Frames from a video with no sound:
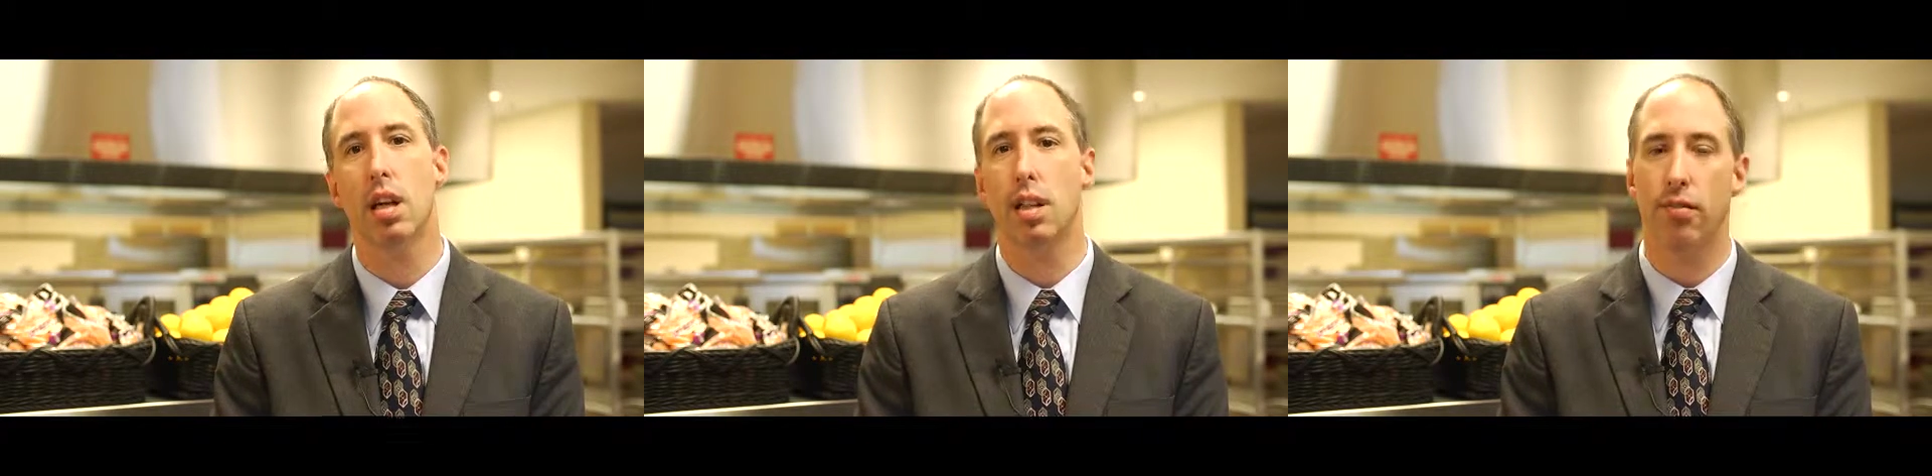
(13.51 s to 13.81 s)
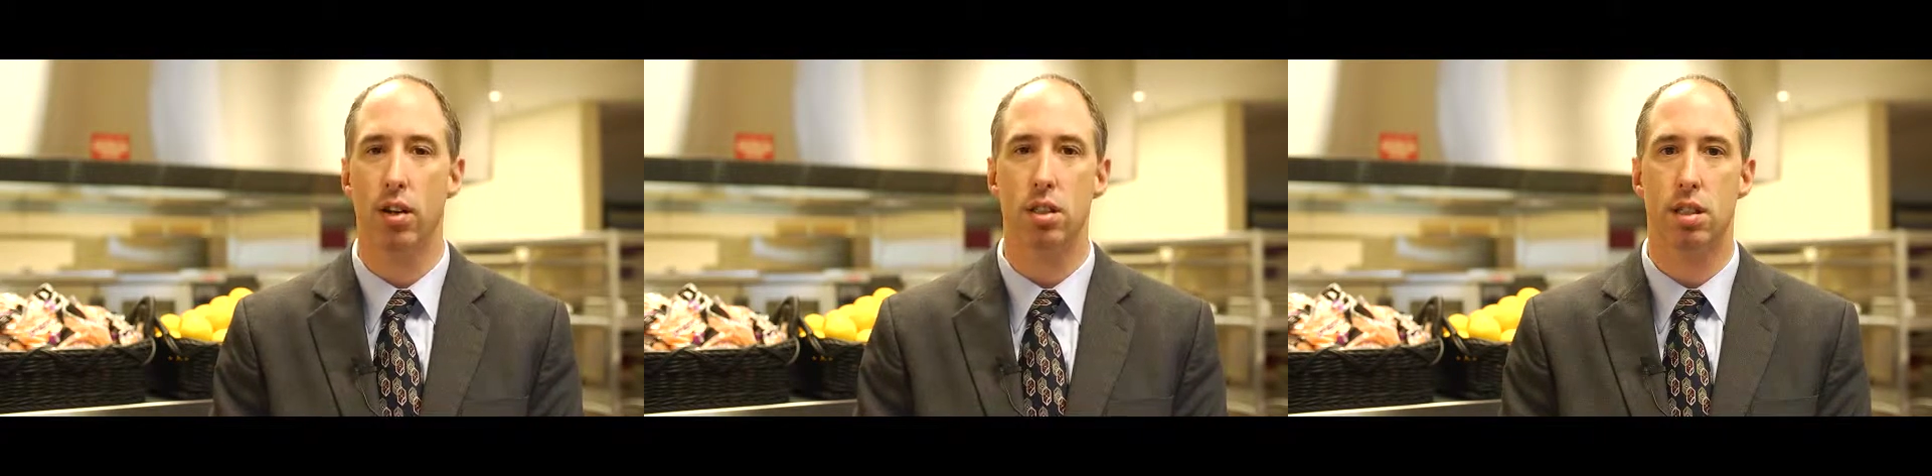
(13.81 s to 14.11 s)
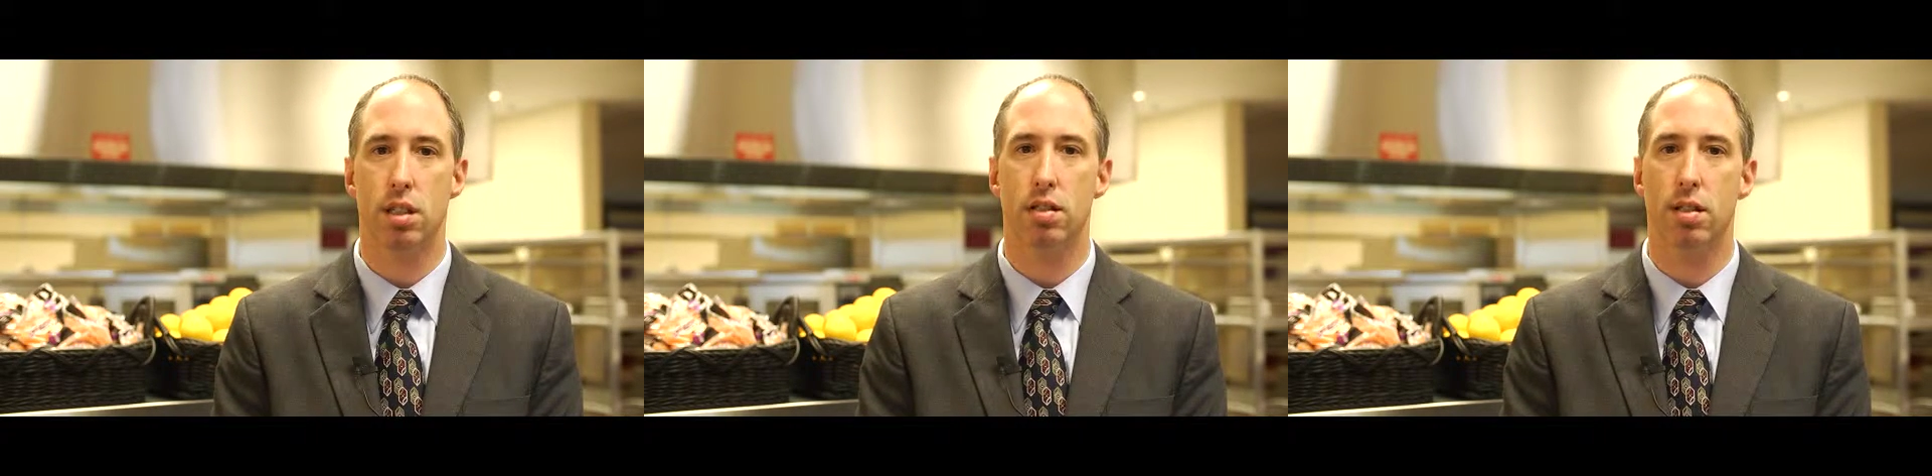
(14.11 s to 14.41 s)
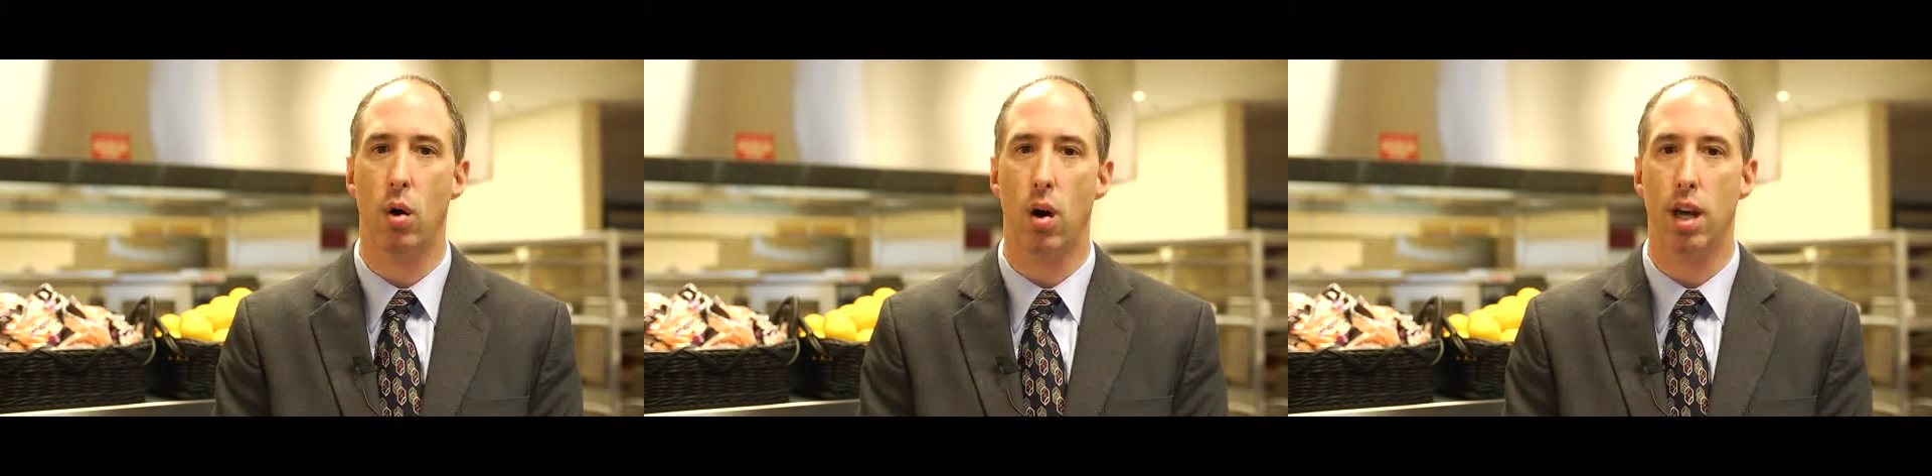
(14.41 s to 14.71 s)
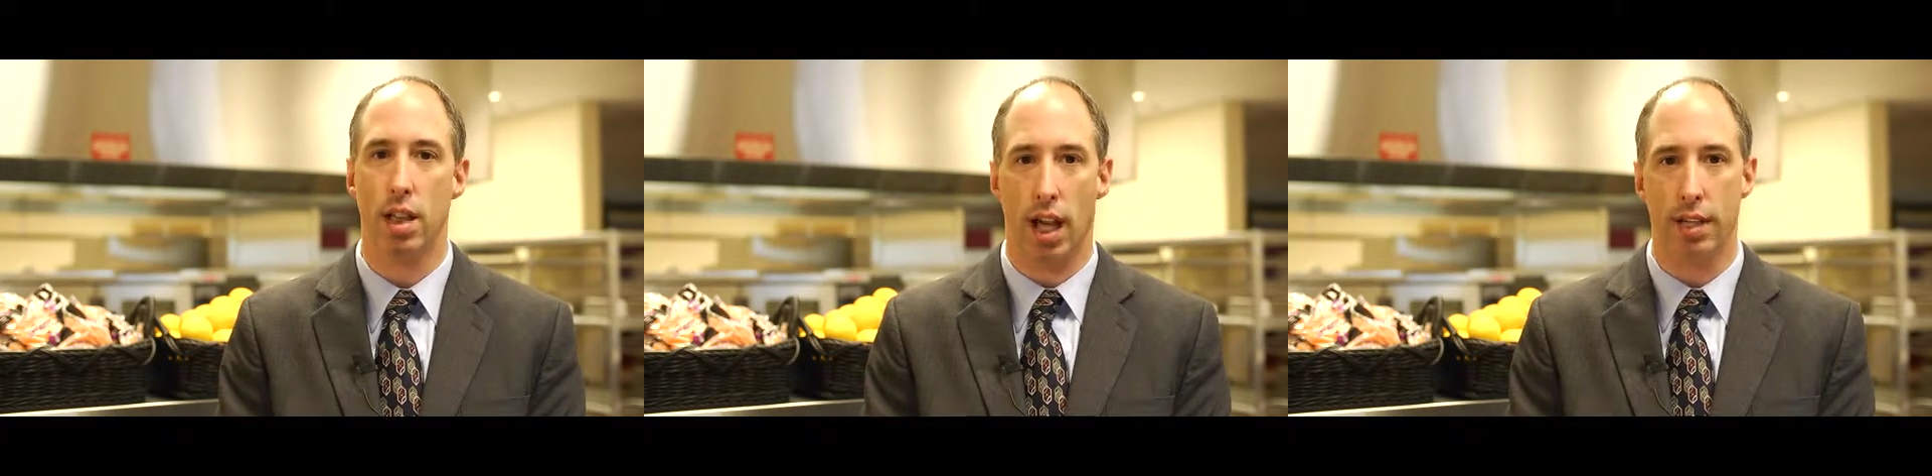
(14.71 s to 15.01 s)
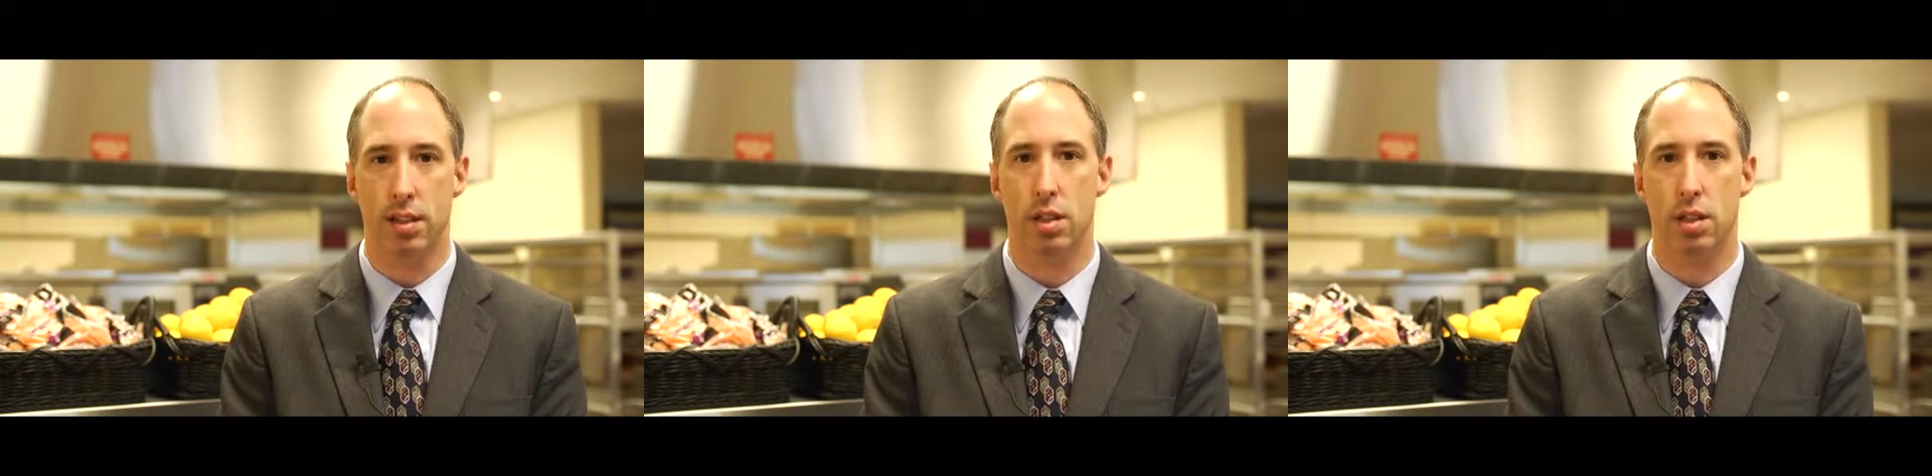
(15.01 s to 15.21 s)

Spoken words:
The first is to go online